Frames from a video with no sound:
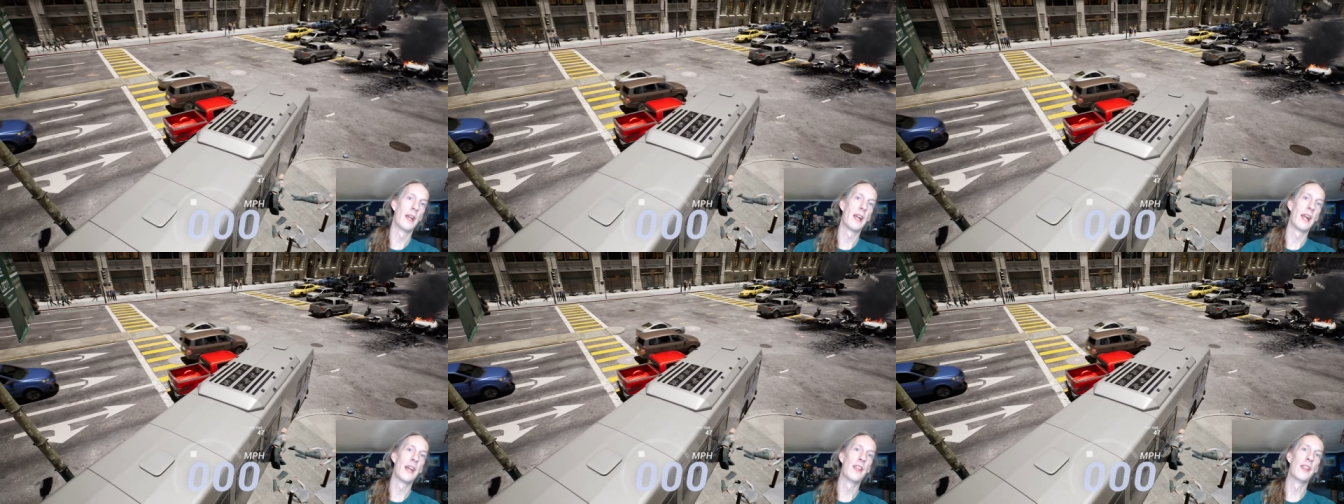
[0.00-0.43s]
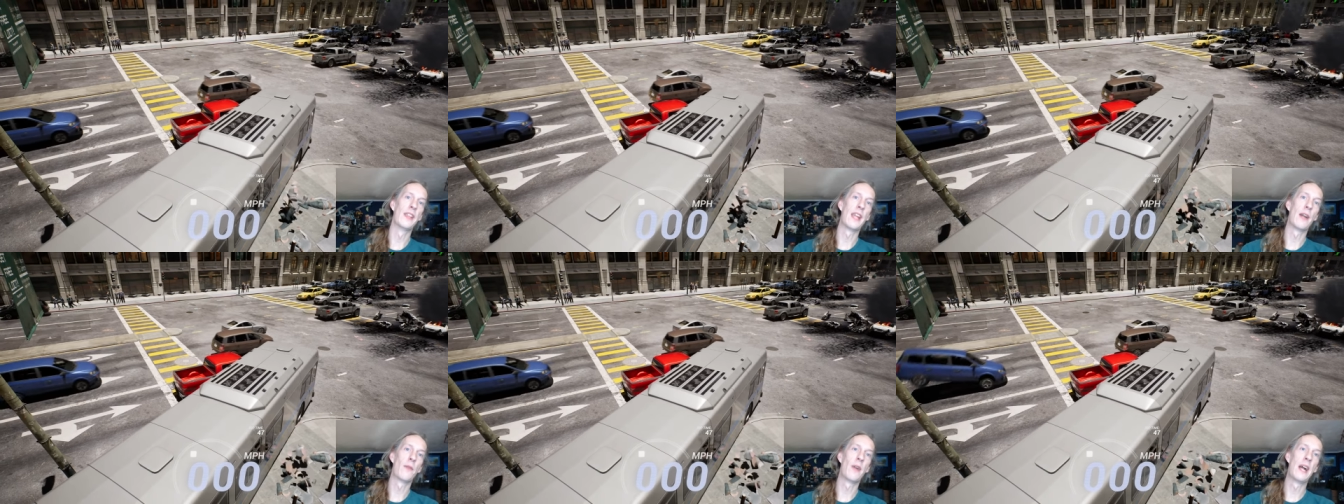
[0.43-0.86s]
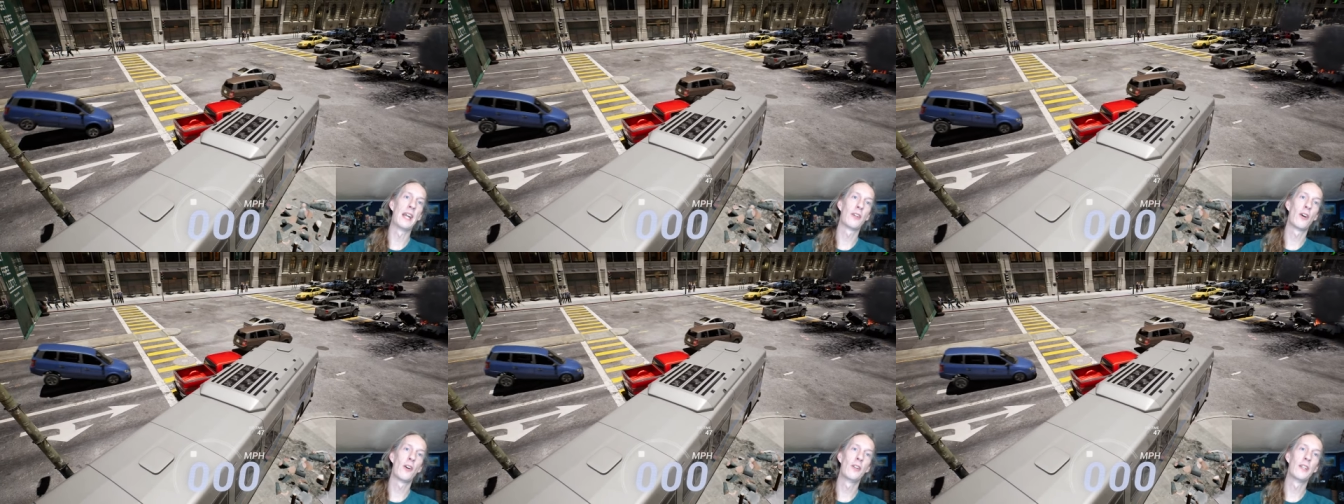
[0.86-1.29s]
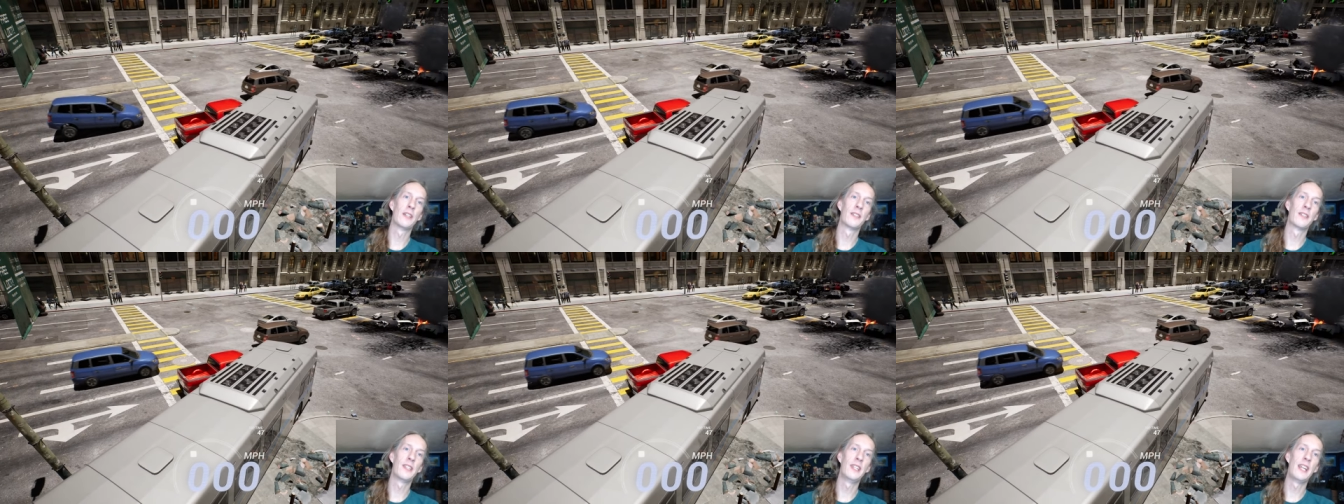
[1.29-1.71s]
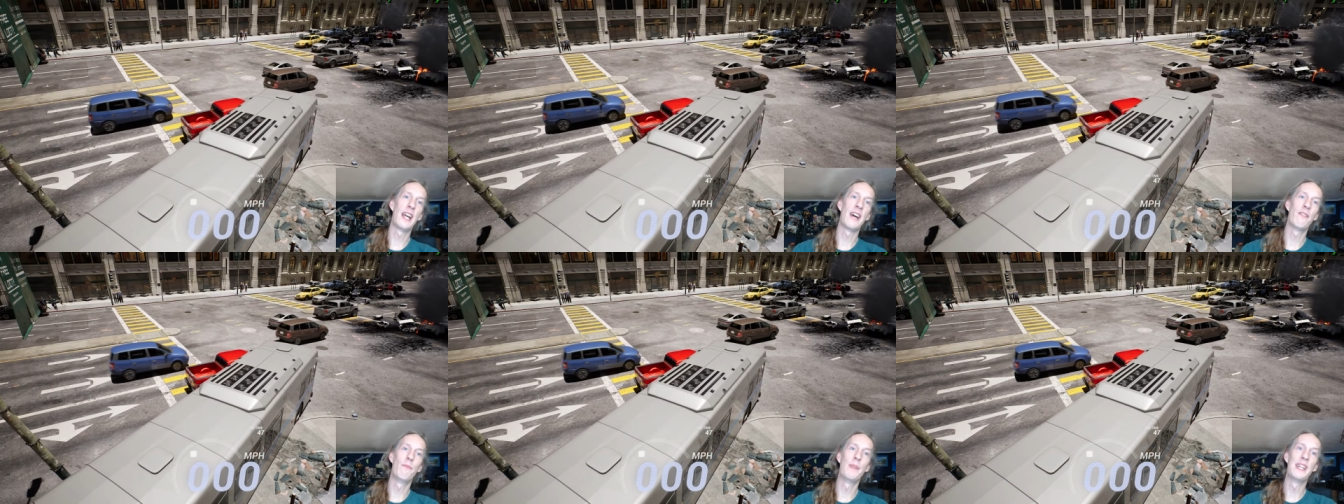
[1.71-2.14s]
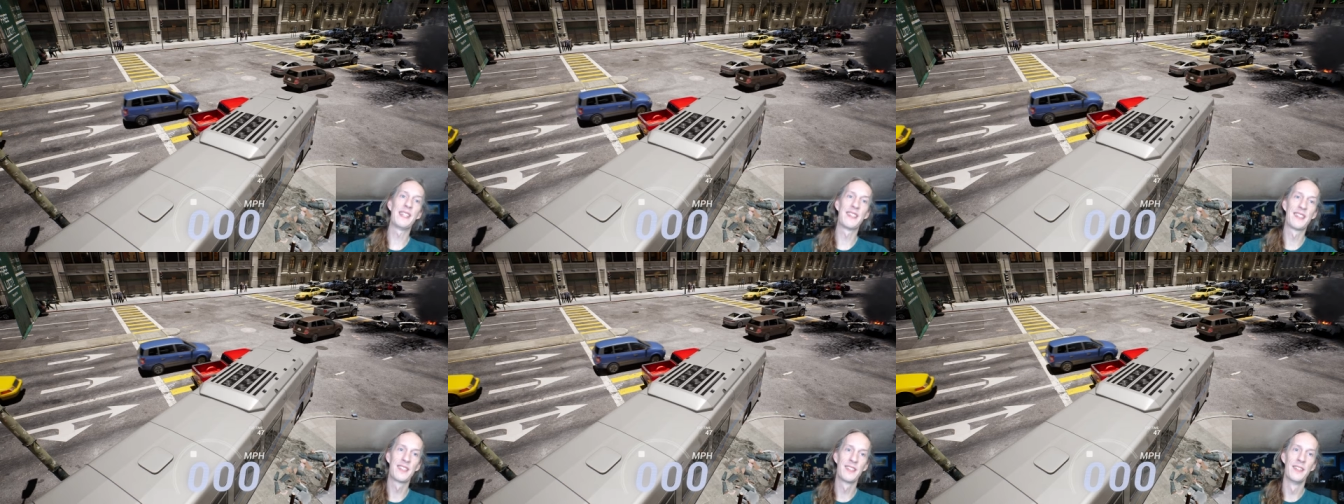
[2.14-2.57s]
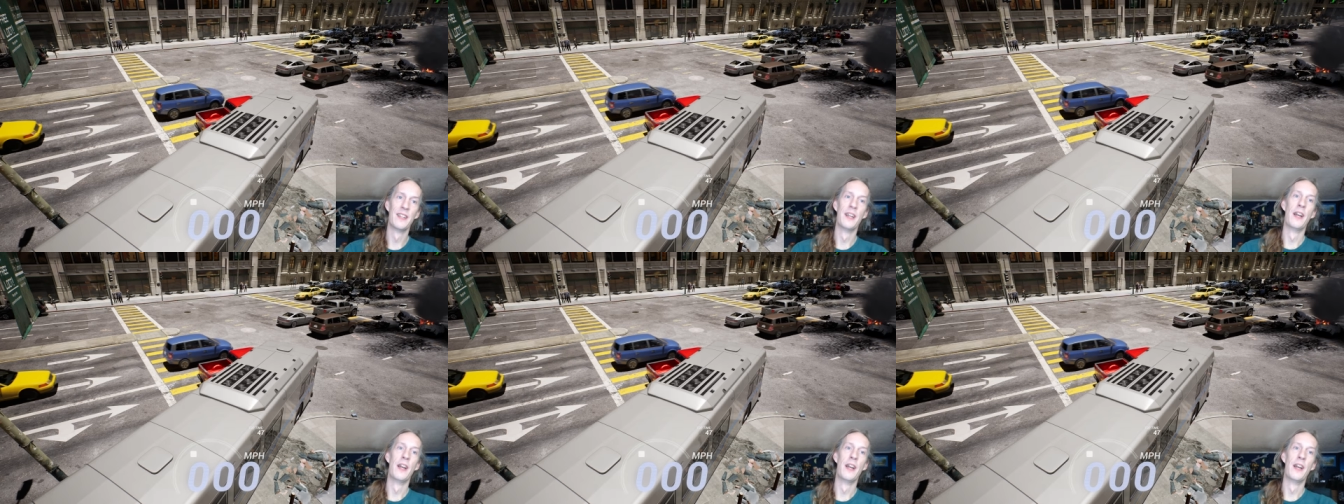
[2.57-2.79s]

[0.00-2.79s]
And then that ragdoll you can see have bits